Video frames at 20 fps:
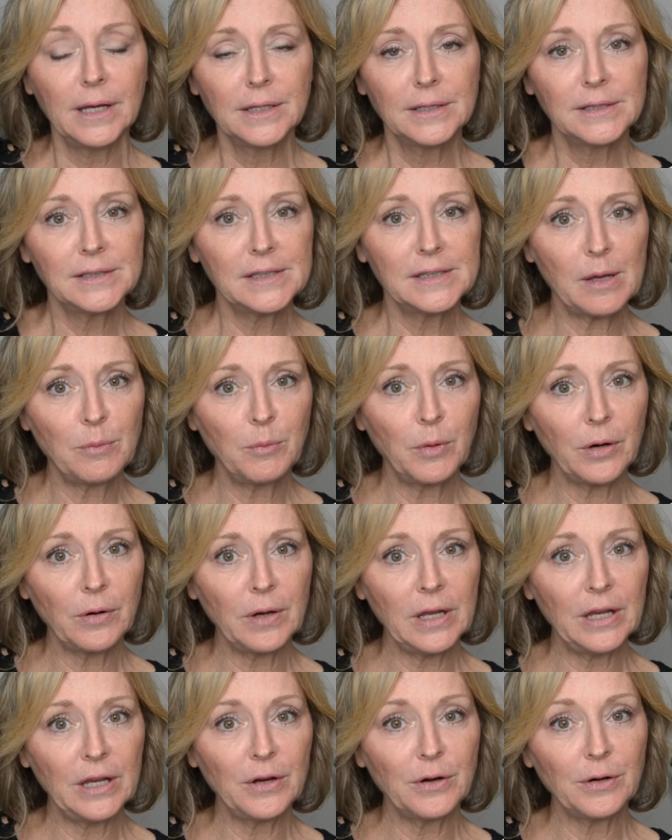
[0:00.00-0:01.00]
somewhere
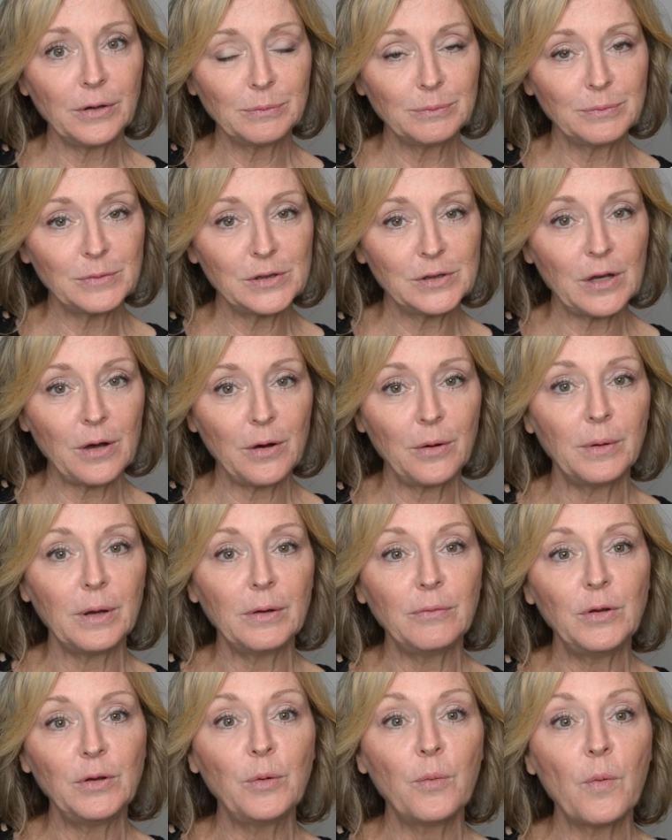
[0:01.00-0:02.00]
here. So
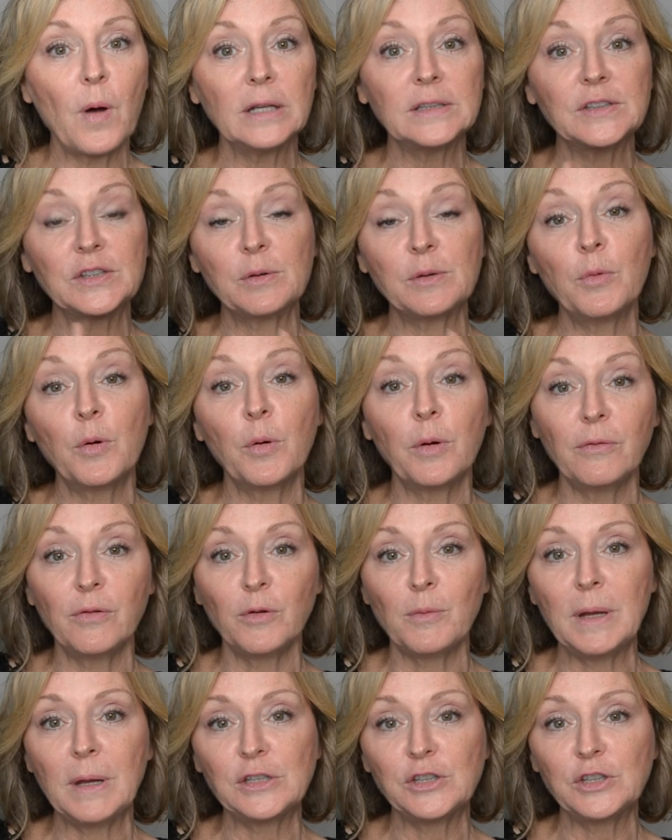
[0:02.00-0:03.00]
if you want some more
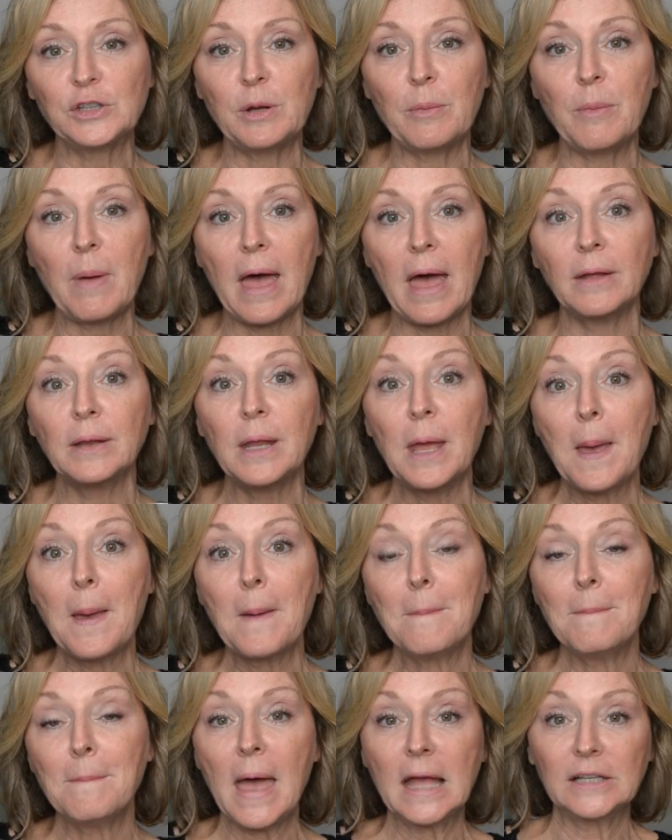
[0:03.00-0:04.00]
information about
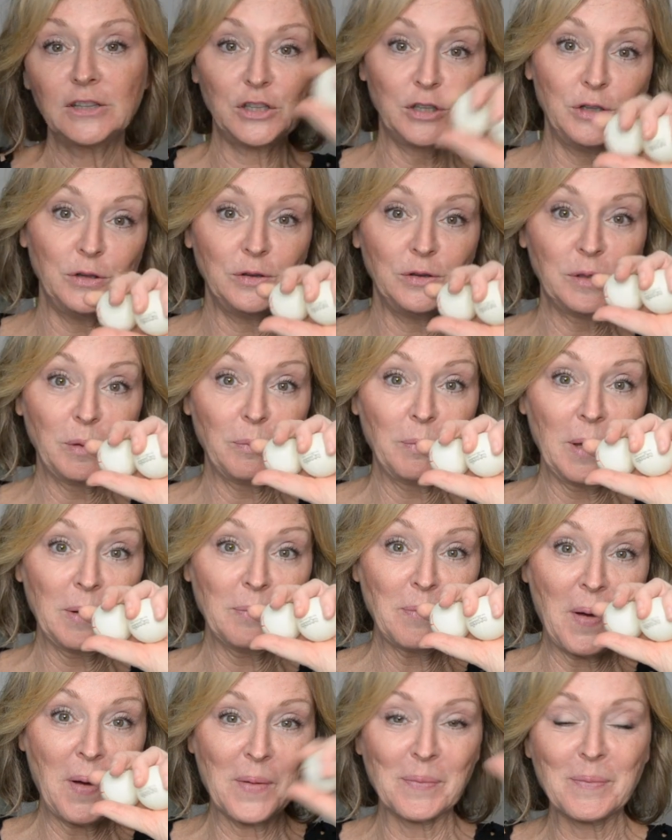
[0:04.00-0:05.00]
matching using
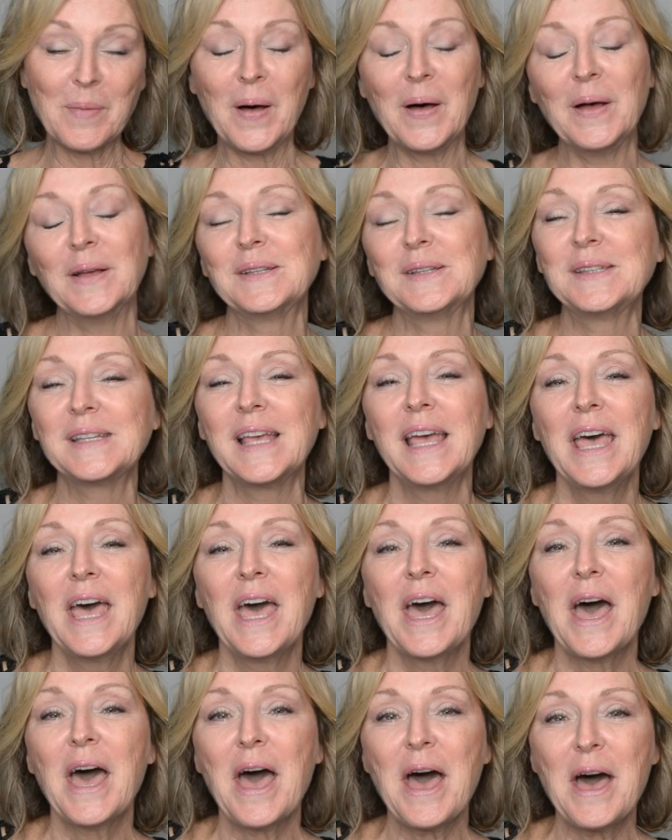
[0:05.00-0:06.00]
ping pong balls,
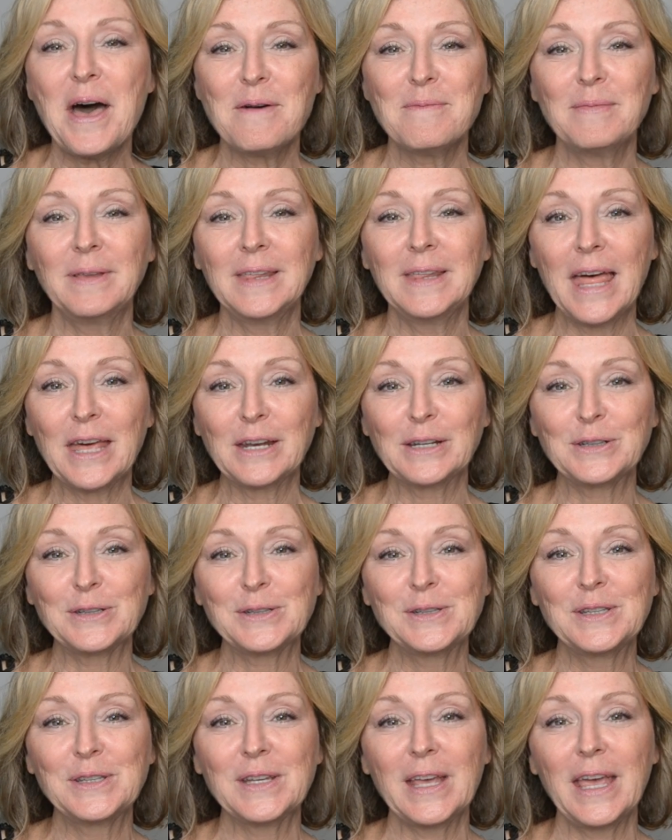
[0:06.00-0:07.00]
um,
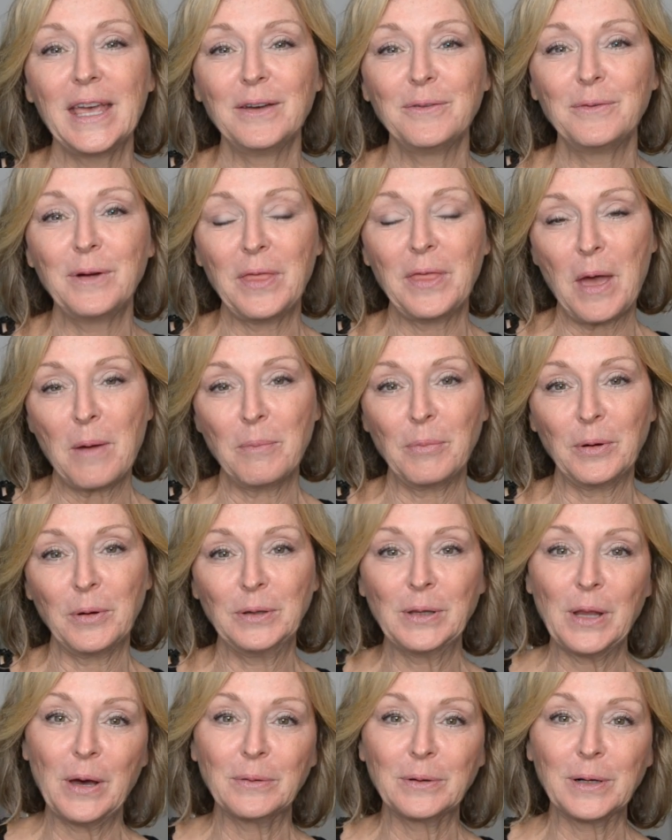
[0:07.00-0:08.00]
letters, with upper
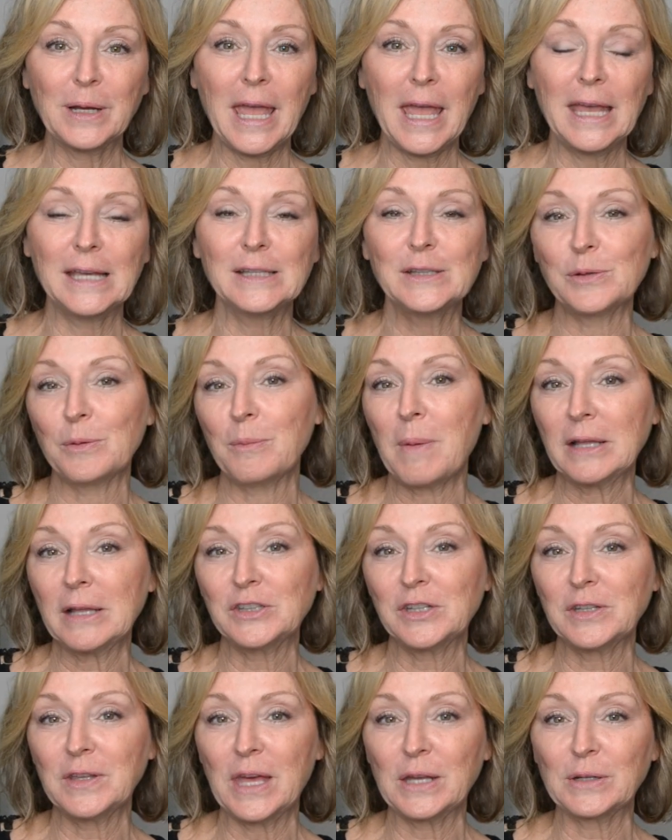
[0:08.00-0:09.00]
and lower case or
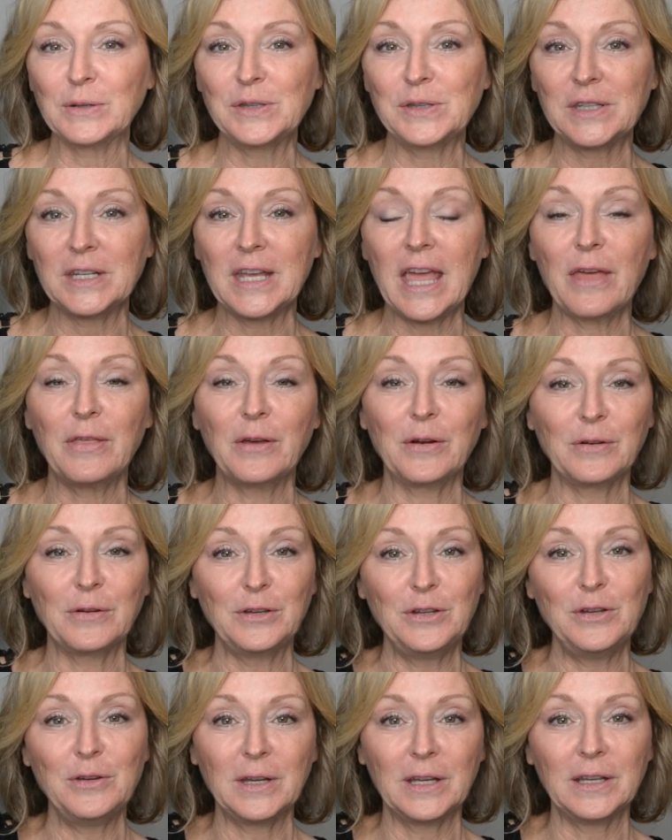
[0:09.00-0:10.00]
matching letters together,
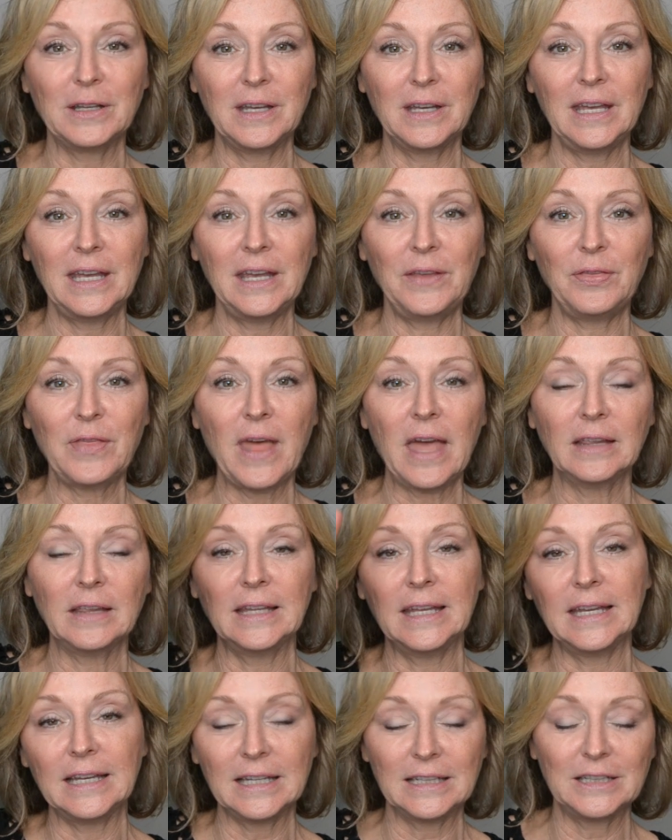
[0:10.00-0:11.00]
you can hit that
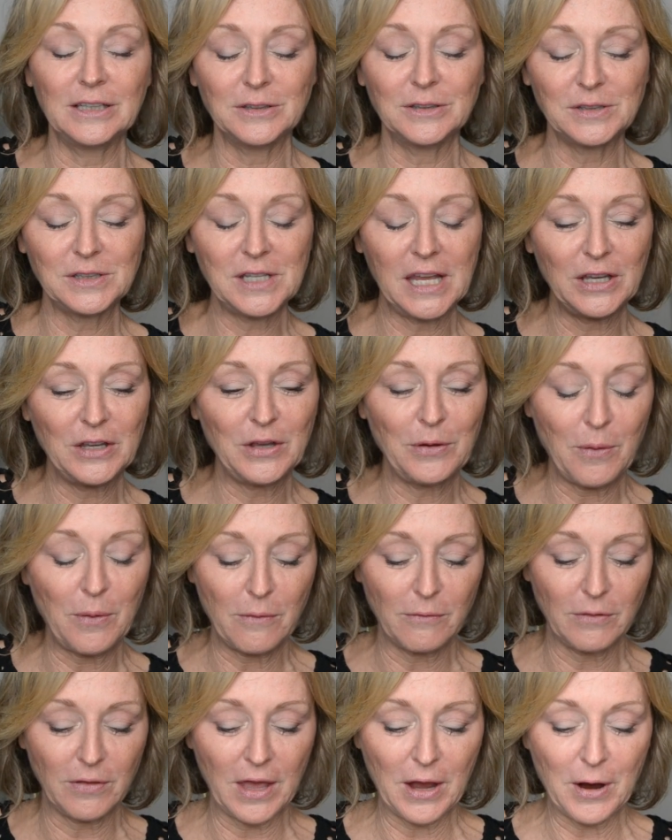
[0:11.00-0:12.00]
link and it'll take you
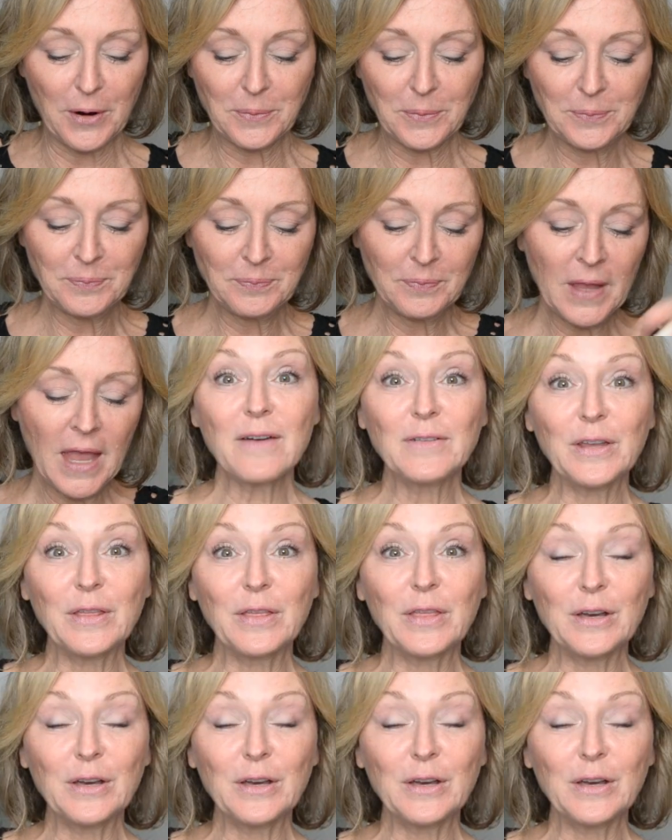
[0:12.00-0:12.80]
over there. So there you have it.